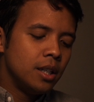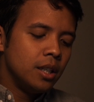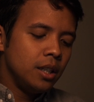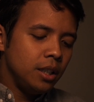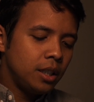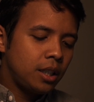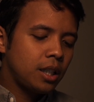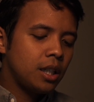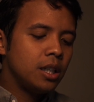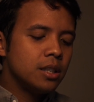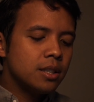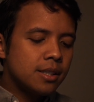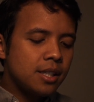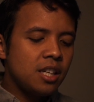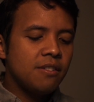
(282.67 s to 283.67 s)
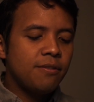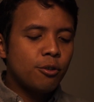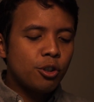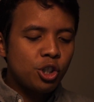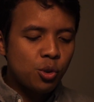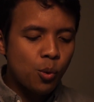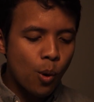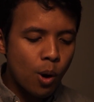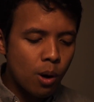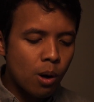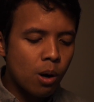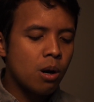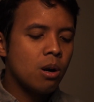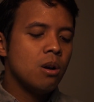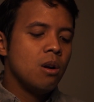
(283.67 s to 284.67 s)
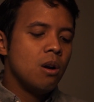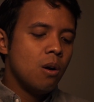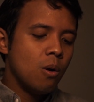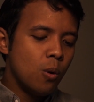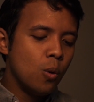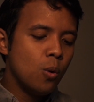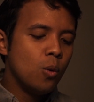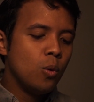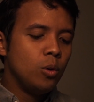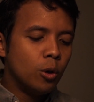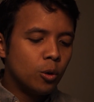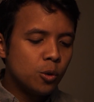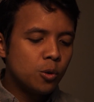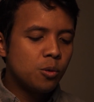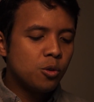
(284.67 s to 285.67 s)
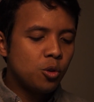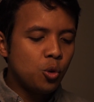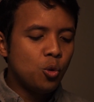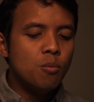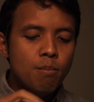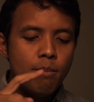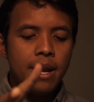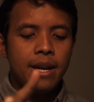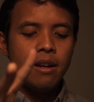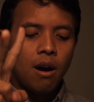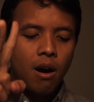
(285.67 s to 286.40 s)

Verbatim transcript: he can't say for sure who those two men